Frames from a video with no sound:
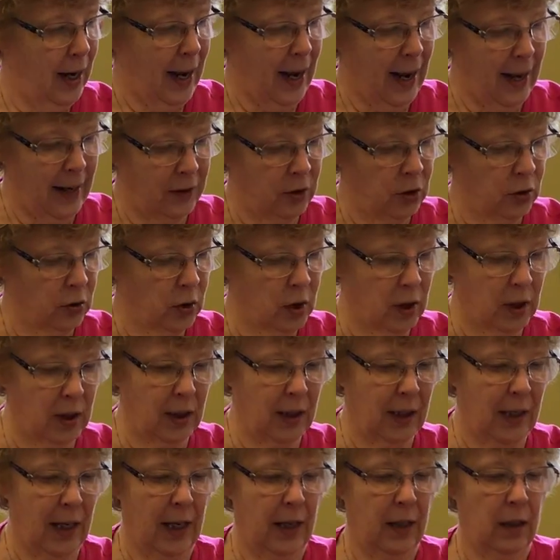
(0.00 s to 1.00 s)
and you're gonna
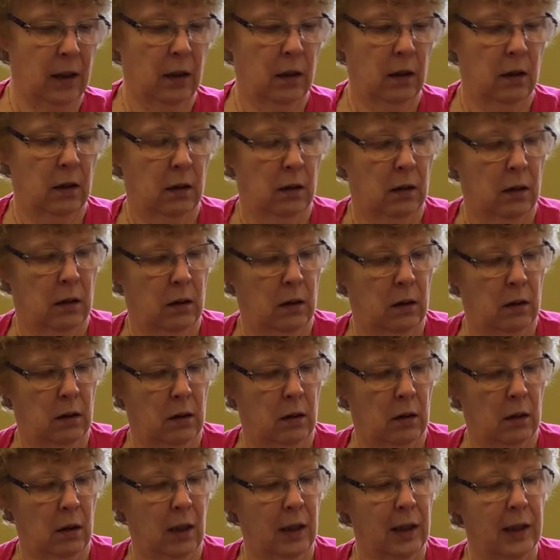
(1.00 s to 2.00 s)
get
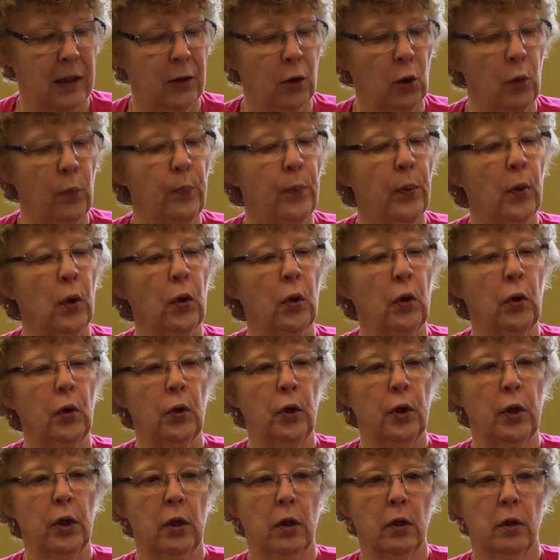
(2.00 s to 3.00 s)
a little
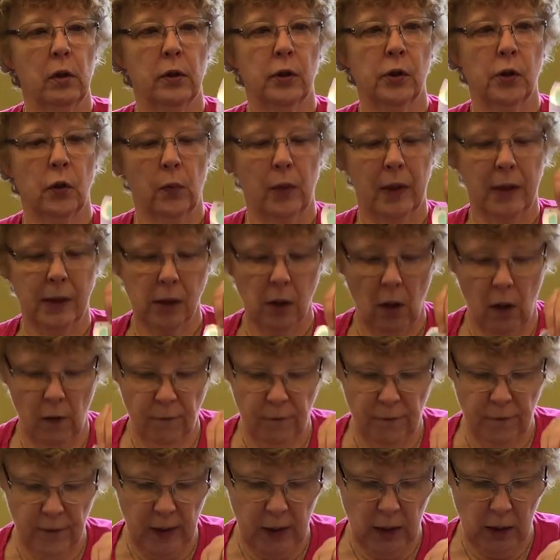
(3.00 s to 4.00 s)
bird. So when it's
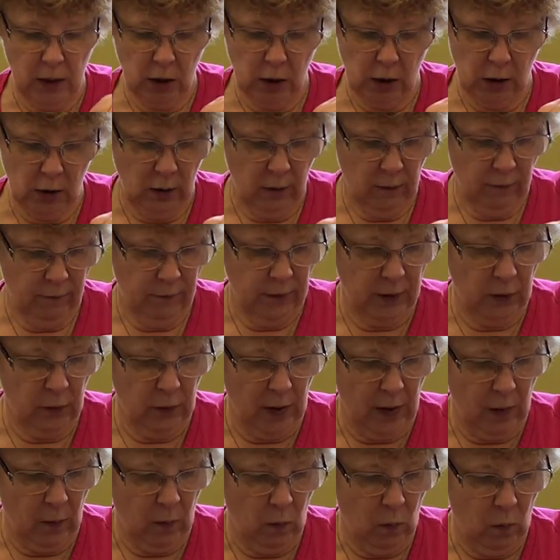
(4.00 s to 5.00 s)
all finished, figure
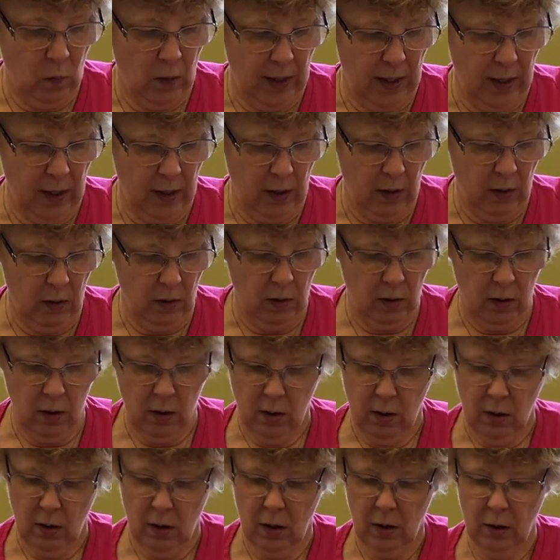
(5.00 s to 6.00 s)
out where
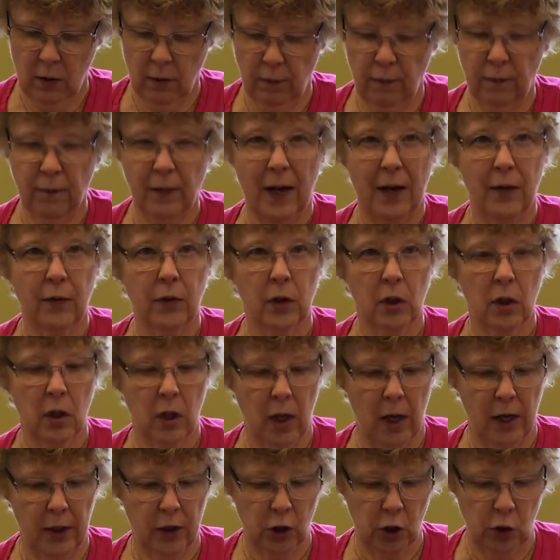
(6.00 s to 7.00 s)
in your flower
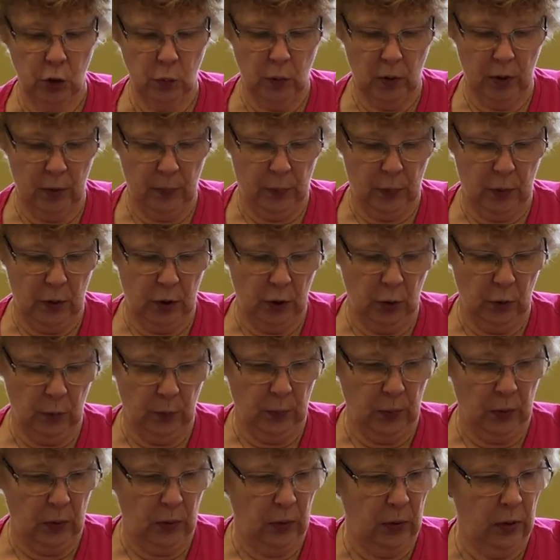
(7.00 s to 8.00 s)
collage you wanna put your
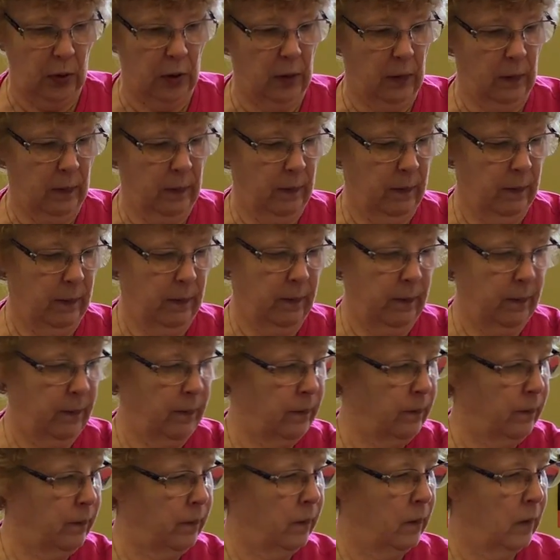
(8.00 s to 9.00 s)
bird.
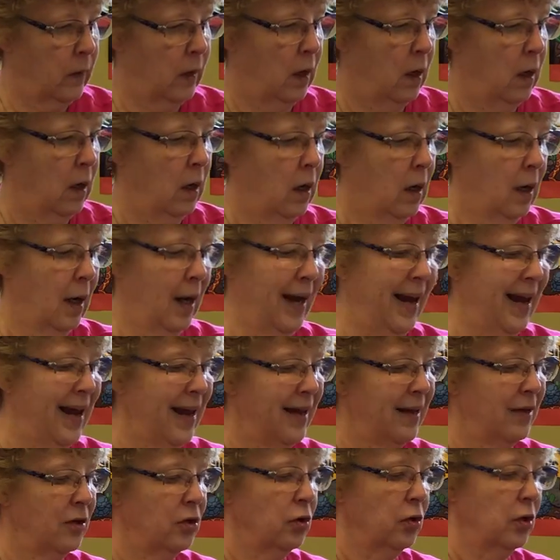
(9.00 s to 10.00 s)

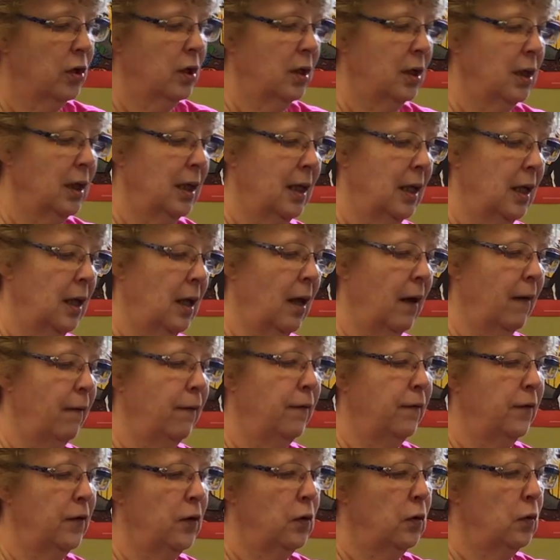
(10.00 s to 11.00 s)
And you're gonna get a
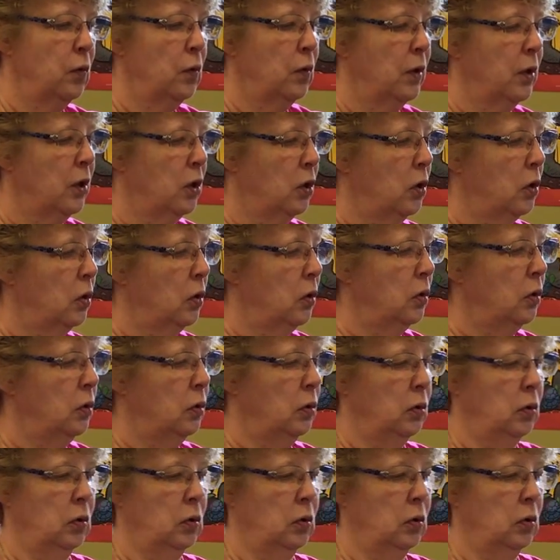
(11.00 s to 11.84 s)
few little,